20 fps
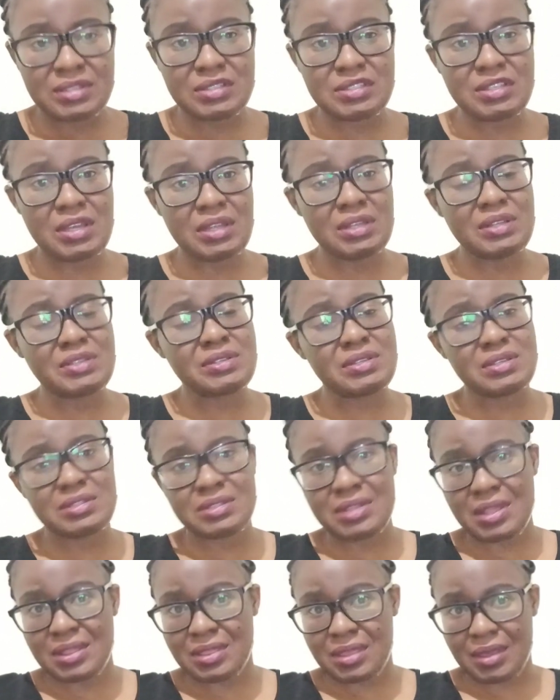
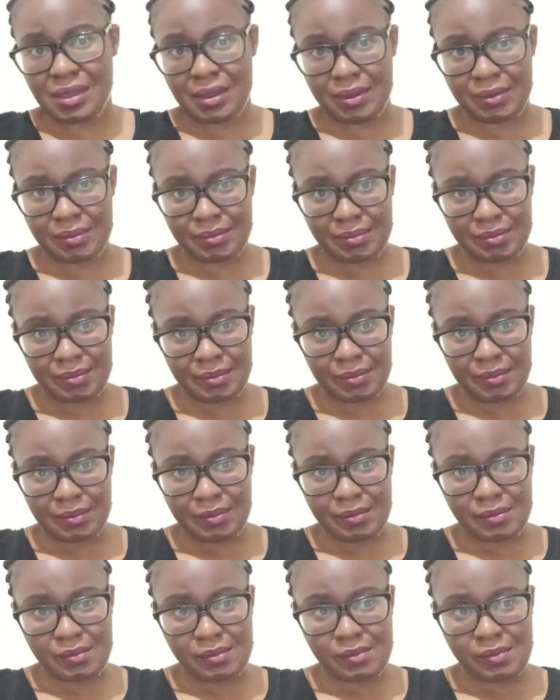Challenges are there,
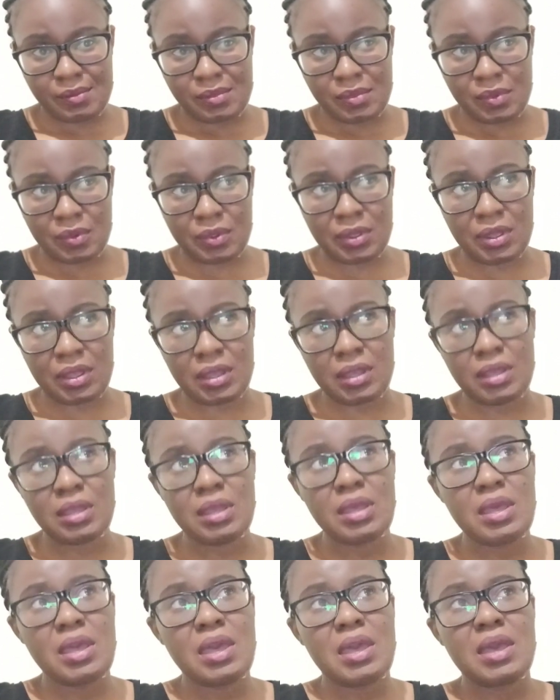okay?
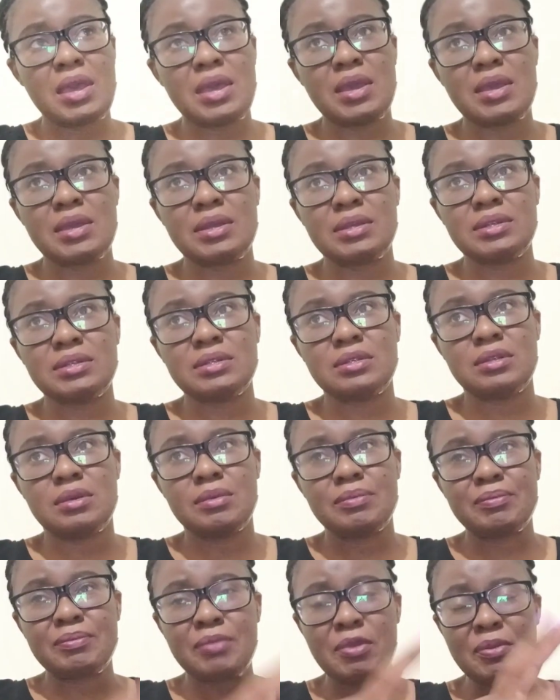And
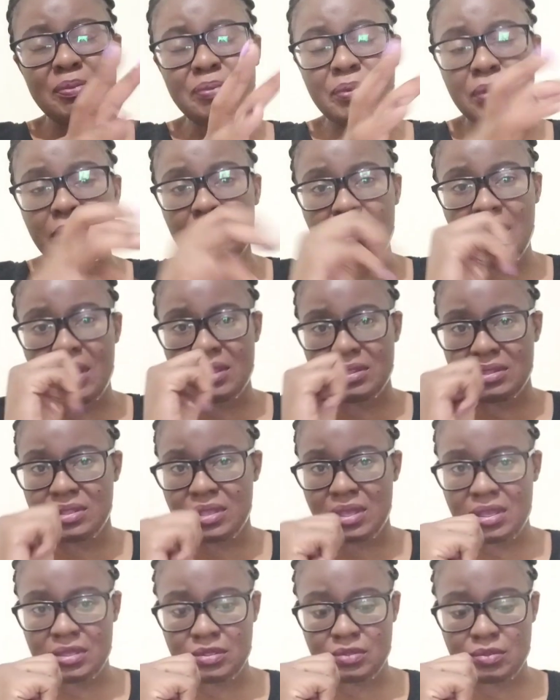people are
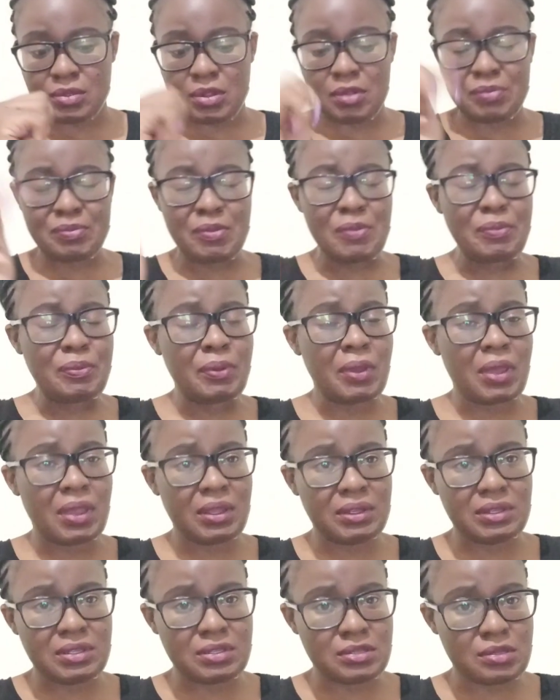there as well. People
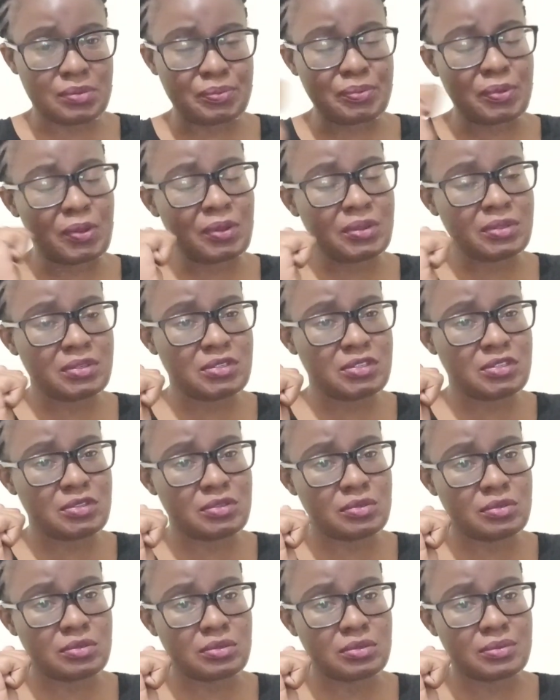can disappoint
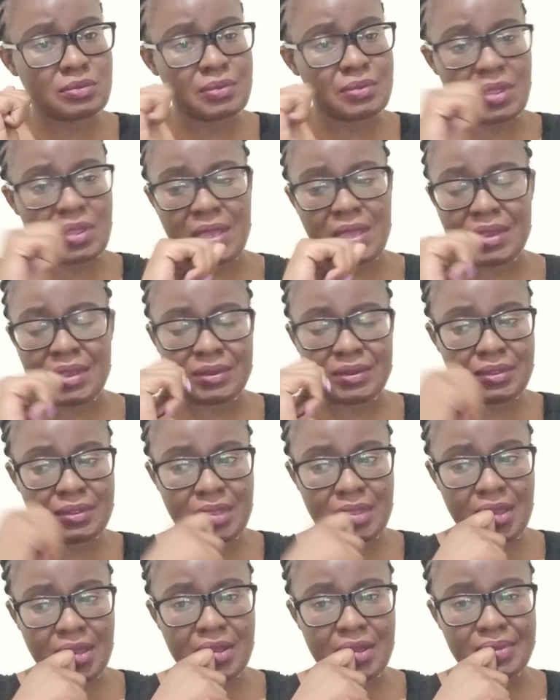you here and
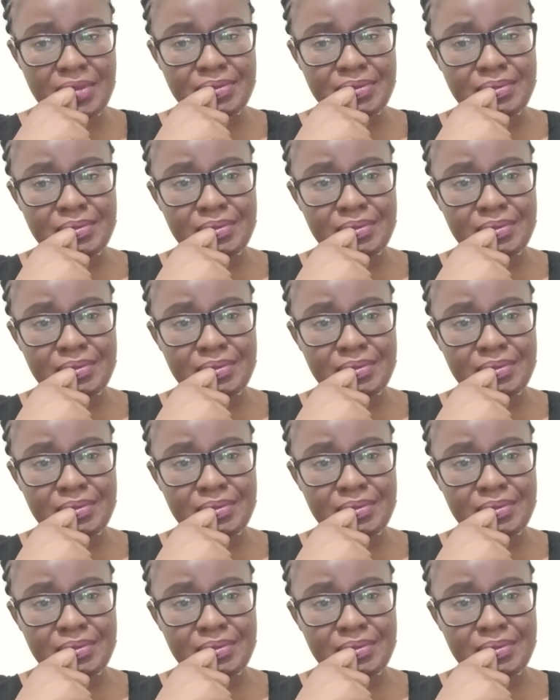there,